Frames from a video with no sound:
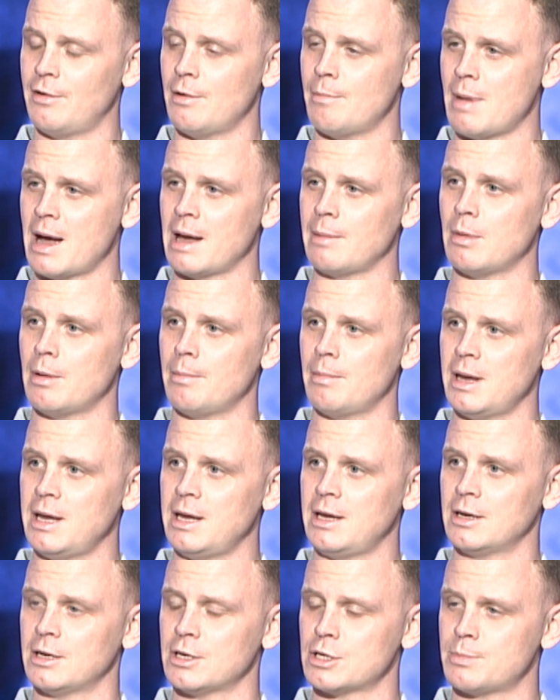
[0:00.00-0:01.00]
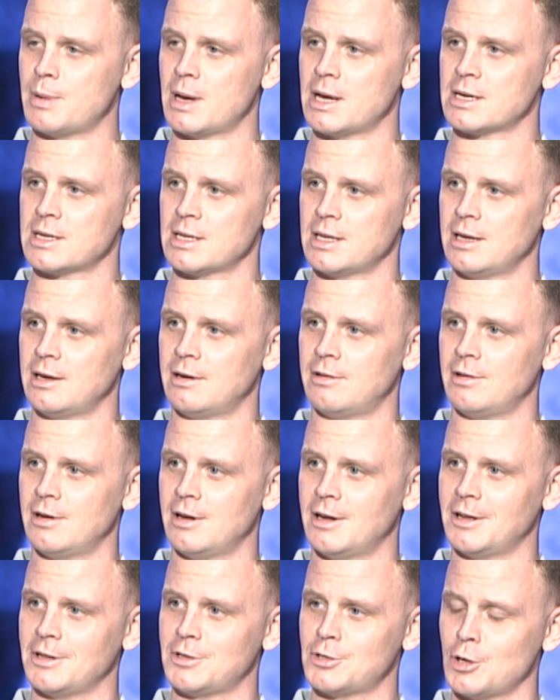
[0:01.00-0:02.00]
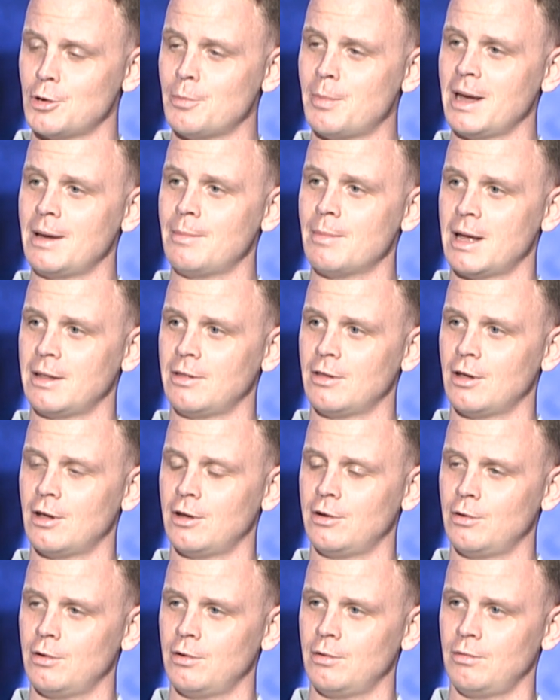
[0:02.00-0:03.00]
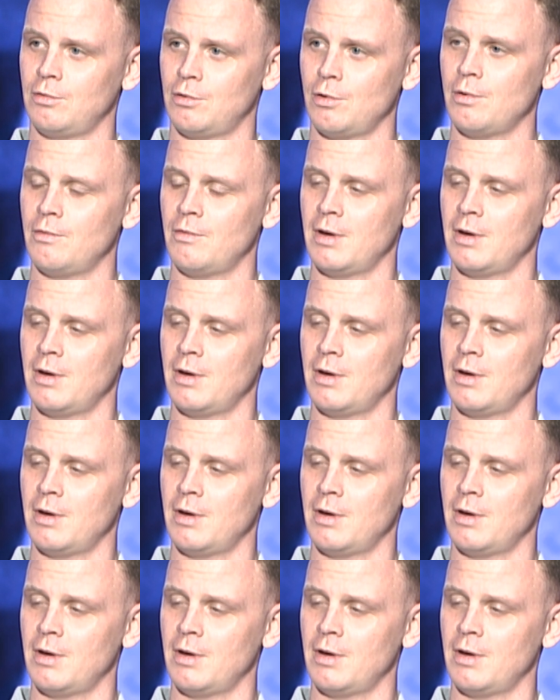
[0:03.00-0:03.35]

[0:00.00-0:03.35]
and Mike McMeeken especially are uh, two big men that are doing, doing